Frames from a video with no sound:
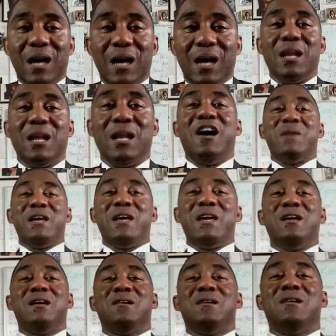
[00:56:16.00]
Love
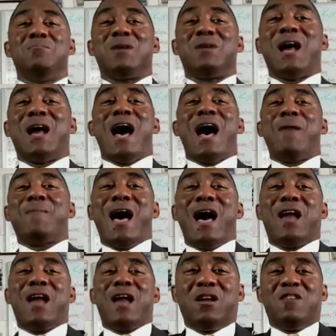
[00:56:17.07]
me, but
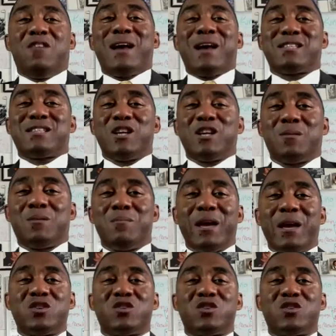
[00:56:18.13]
I don't love myself to
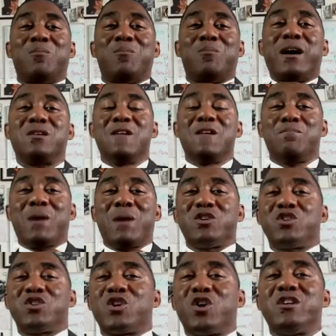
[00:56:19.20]
make sure my
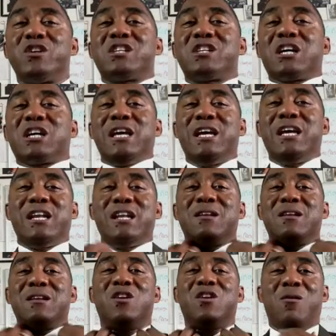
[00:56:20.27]
shirt is clean
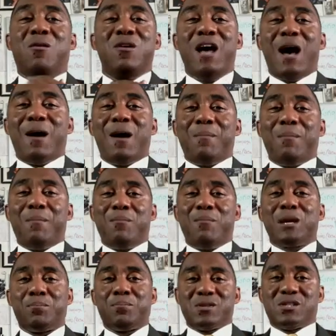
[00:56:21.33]
and, you know, I'm
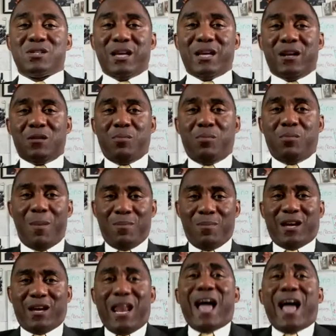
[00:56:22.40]
looking presentable. I'm
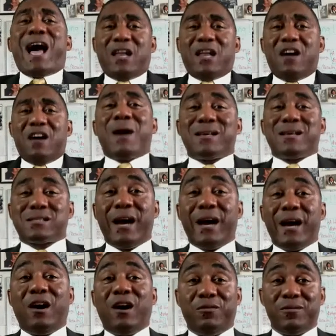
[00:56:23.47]
looking like I love
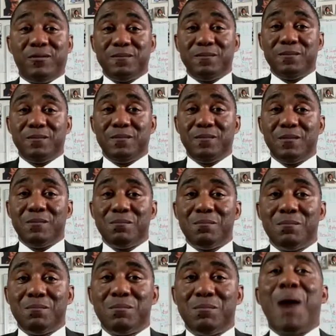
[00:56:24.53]
myself.
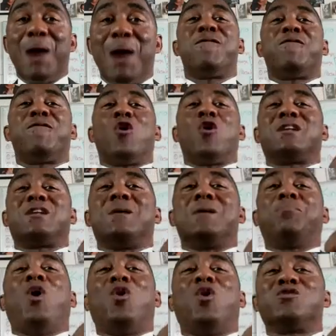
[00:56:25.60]
But I'm going to force and
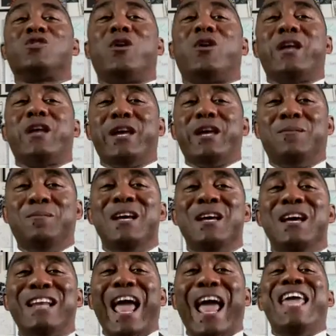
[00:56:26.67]
impose on him
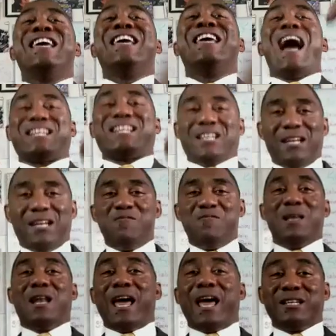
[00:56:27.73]
that he got to love
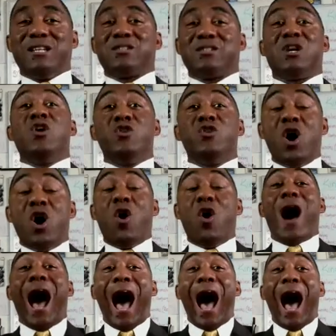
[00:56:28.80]
me like this.
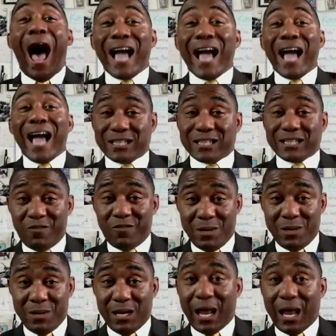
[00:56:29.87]
No, I got to love
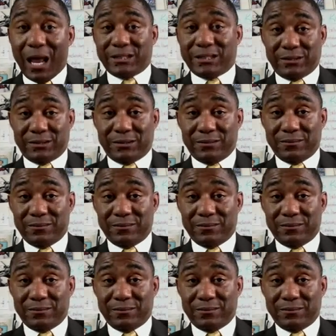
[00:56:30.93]
me like this.